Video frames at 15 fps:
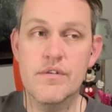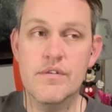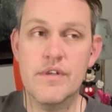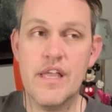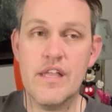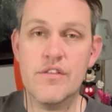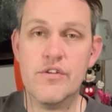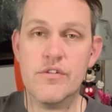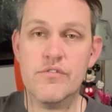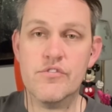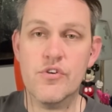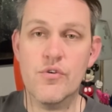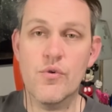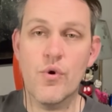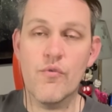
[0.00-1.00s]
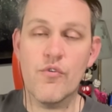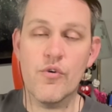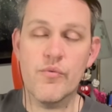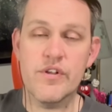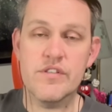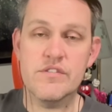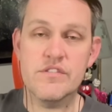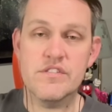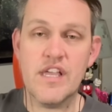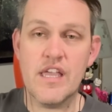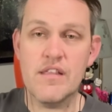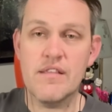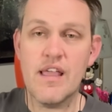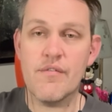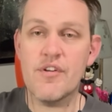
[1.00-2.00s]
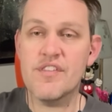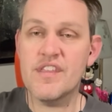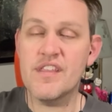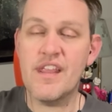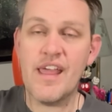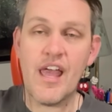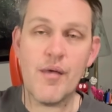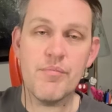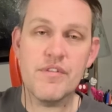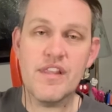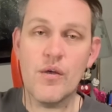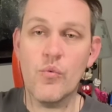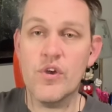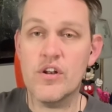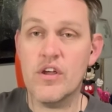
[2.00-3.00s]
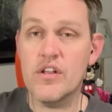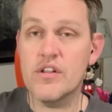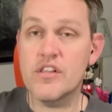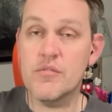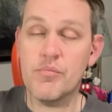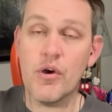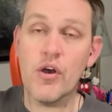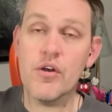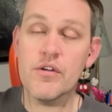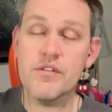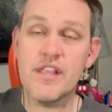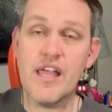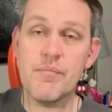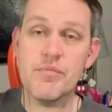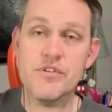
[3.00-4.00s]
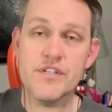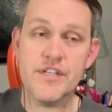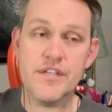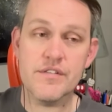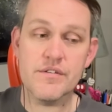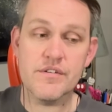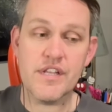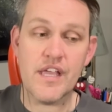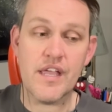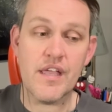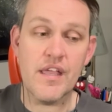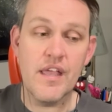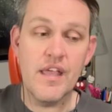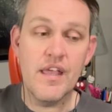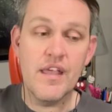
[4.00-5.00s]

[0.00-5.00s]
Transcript: and the turnover would state everything that happened that went on in the park that particular day.